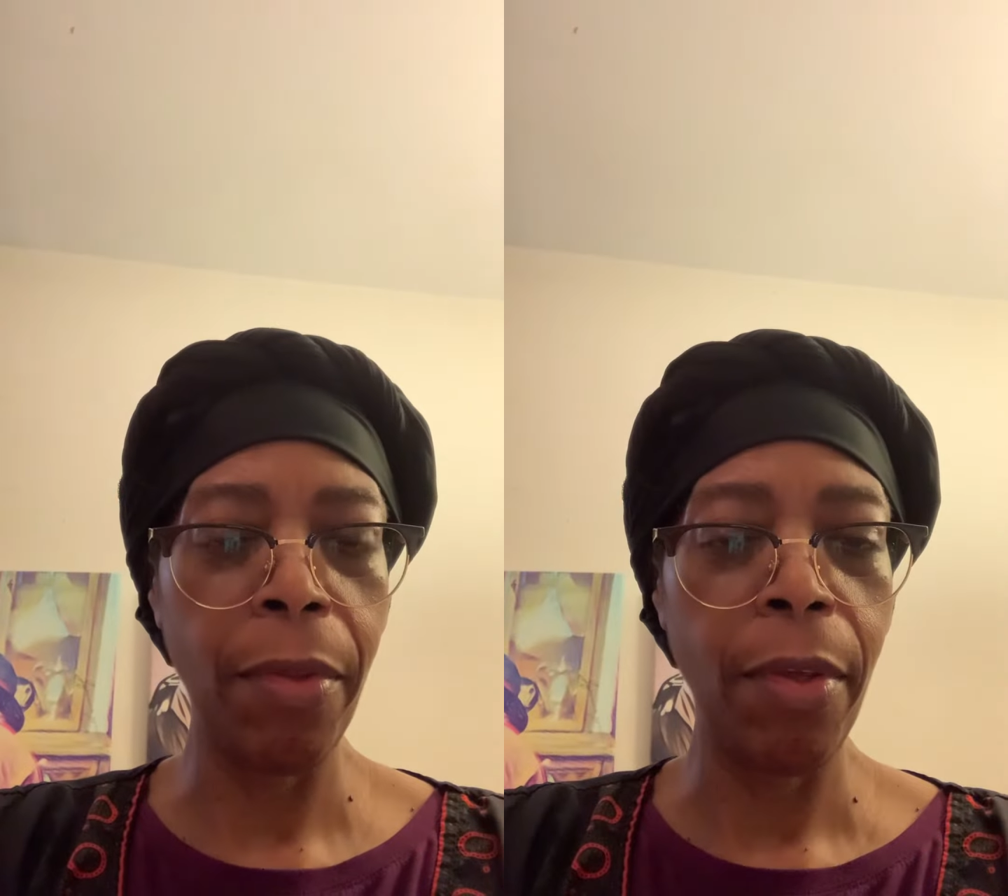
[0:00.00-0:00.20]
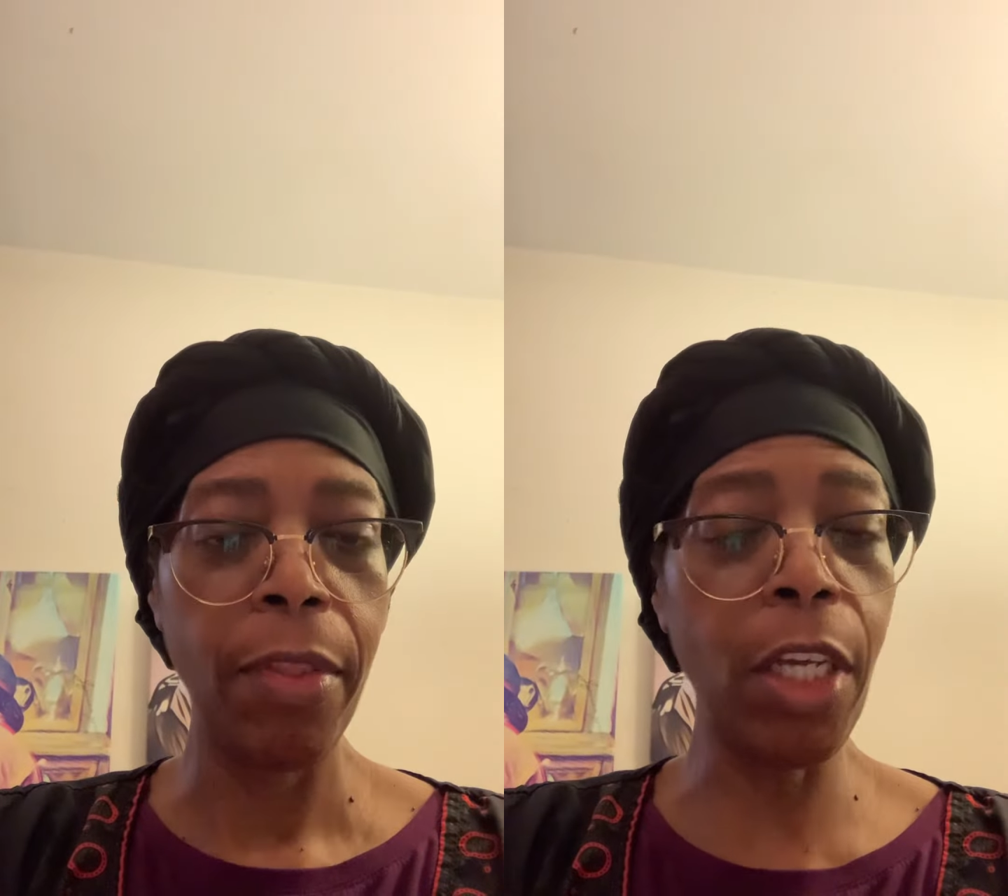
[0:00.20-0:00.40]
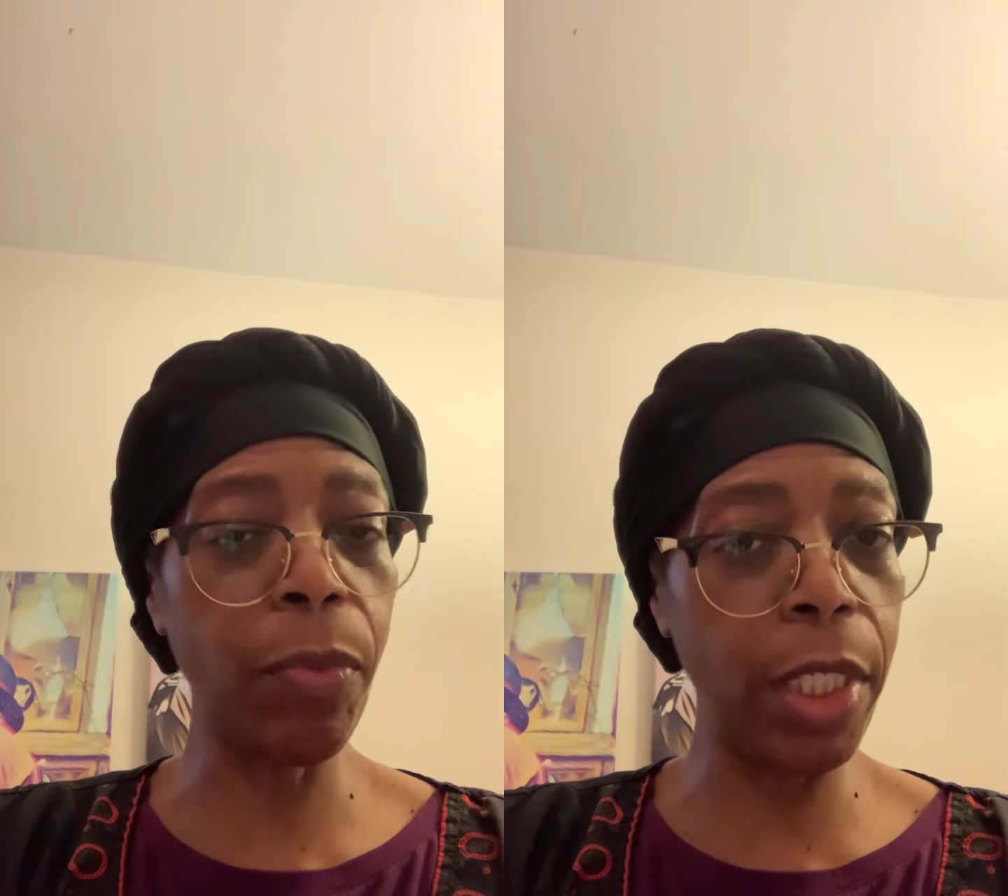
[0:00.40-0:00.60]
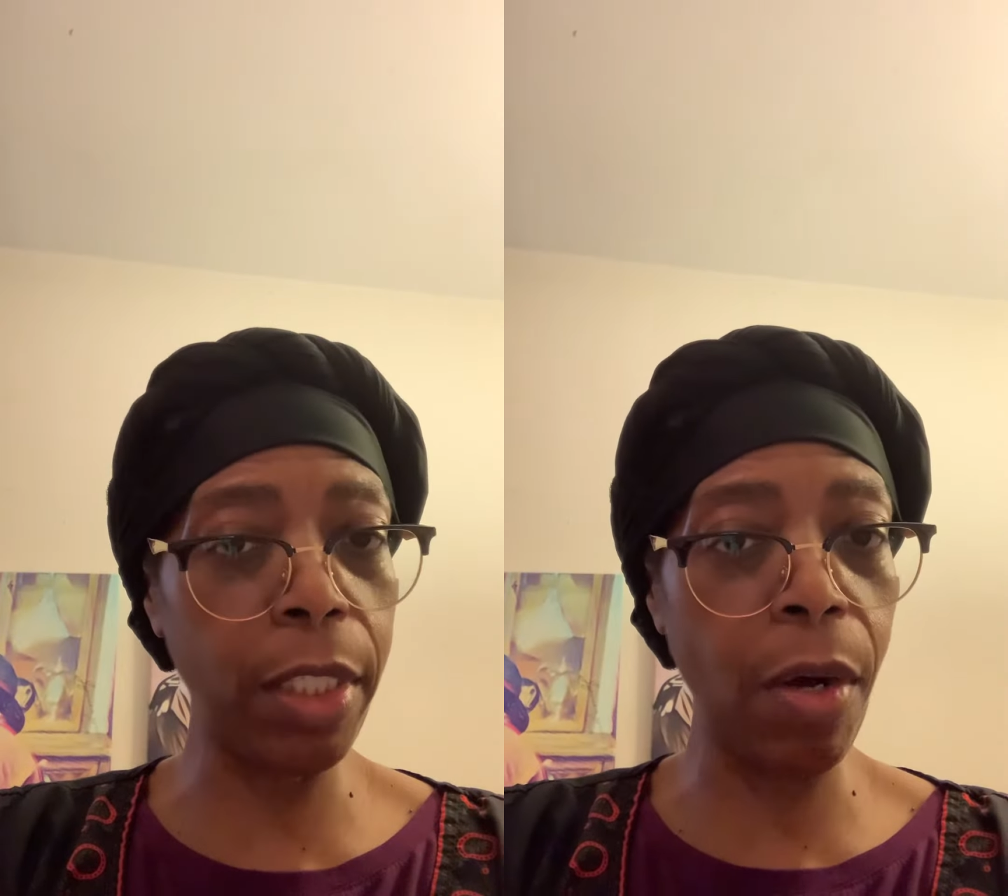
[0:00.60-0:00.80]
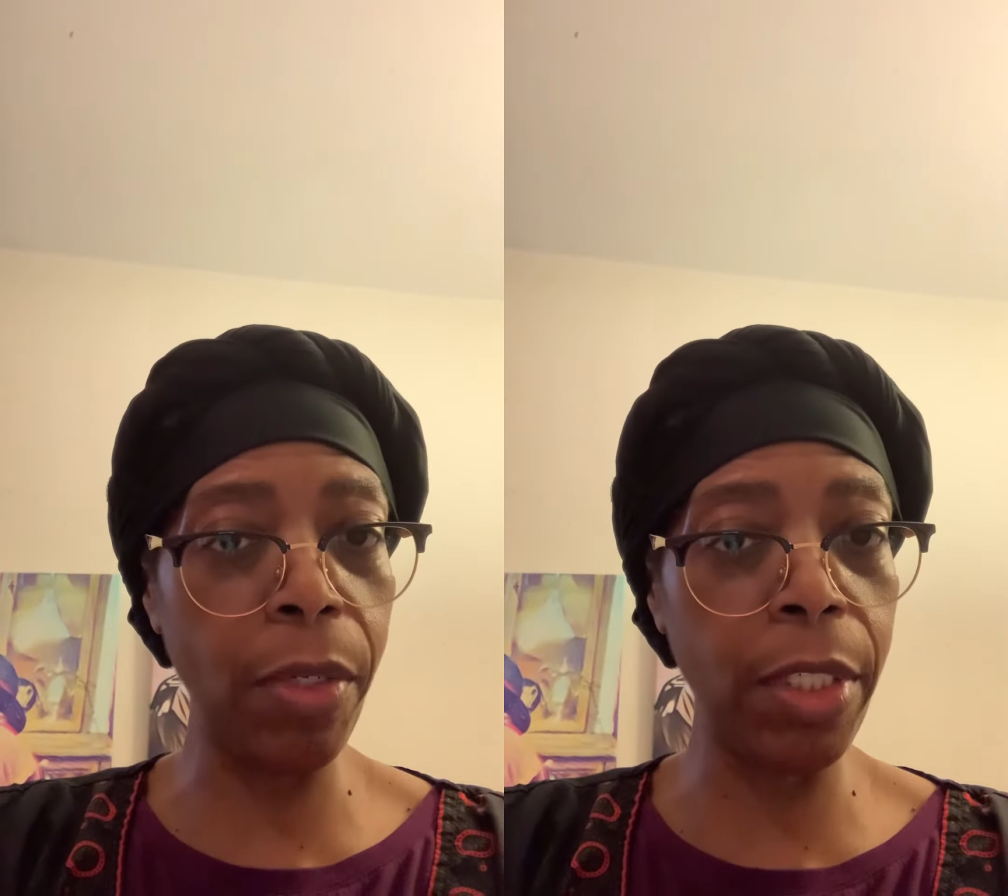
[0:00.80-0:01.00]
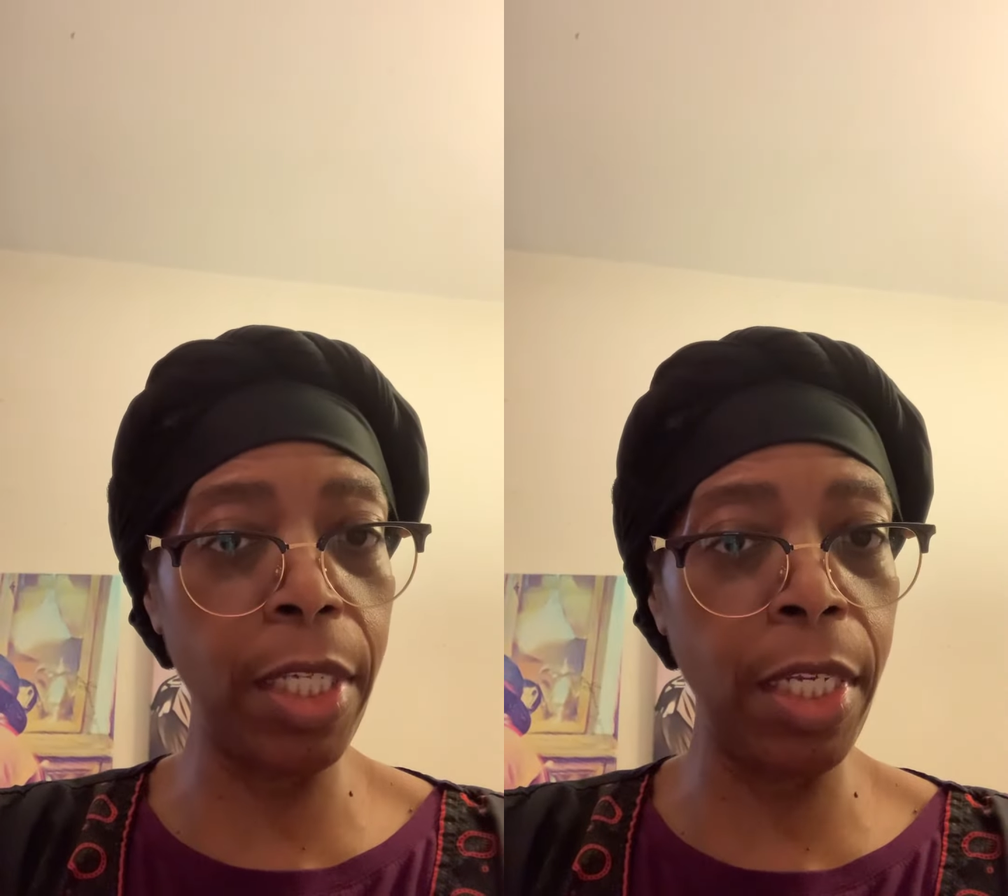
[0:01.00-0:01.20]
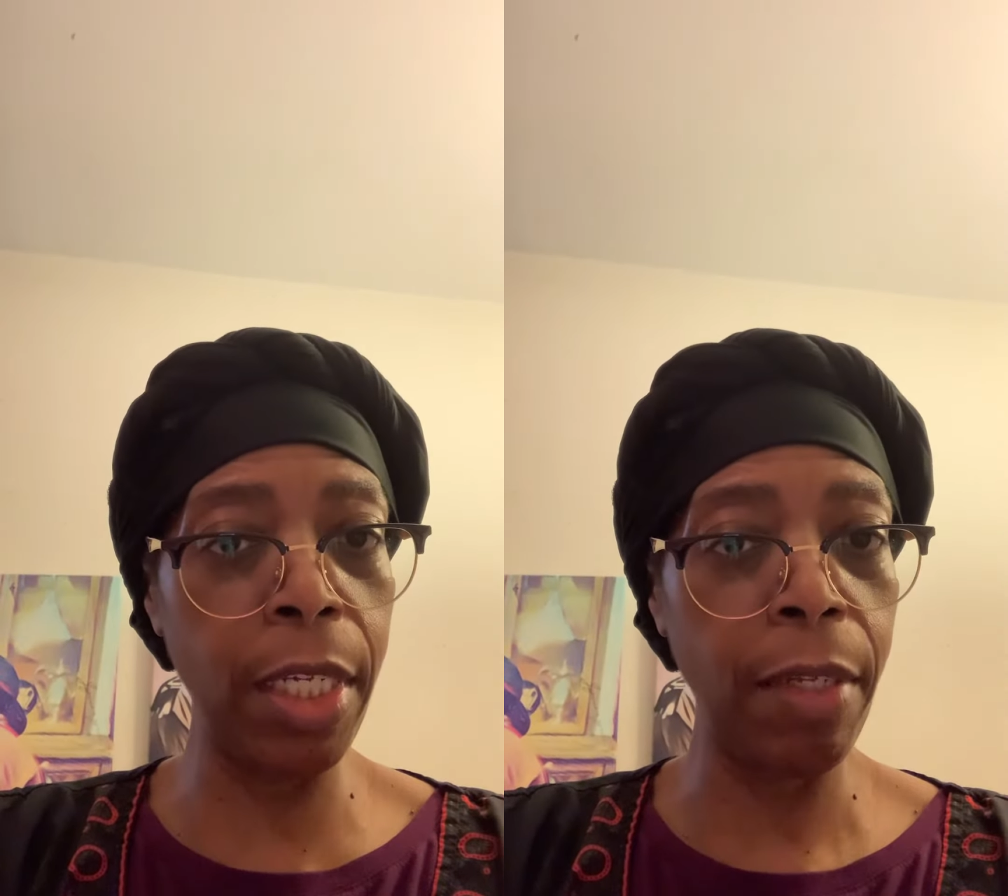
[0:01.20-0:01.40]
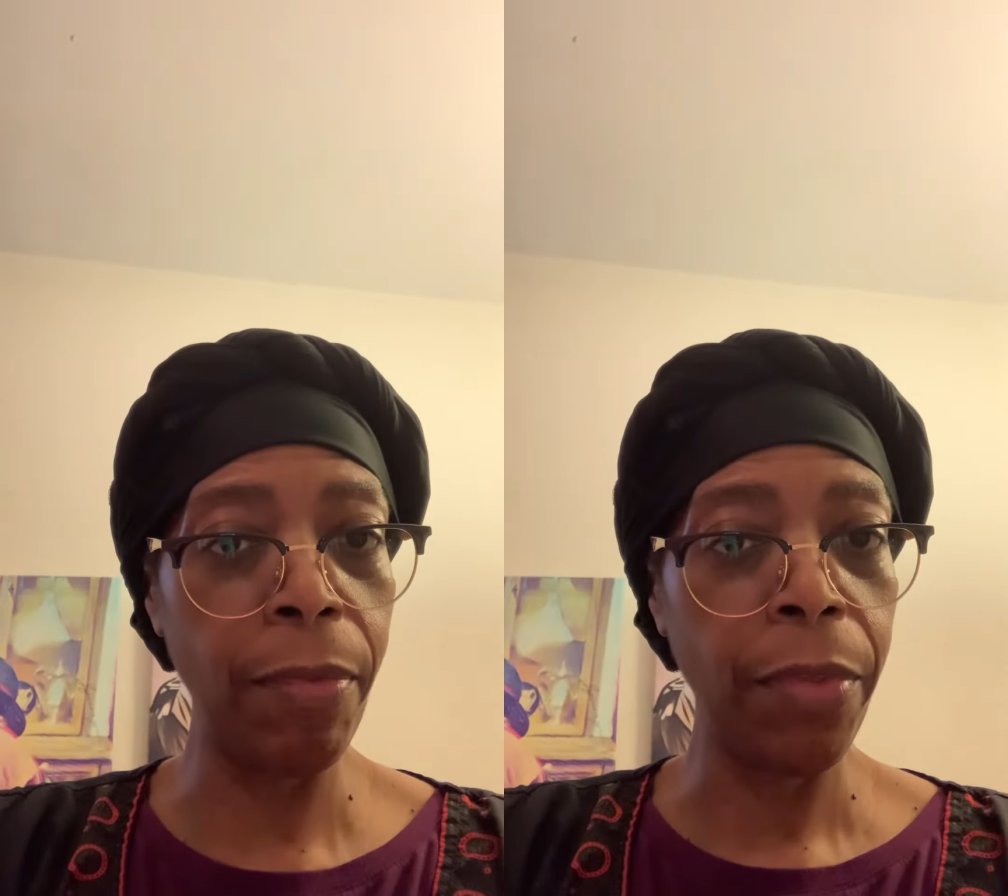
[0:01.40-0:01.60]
That's what he told us, didn't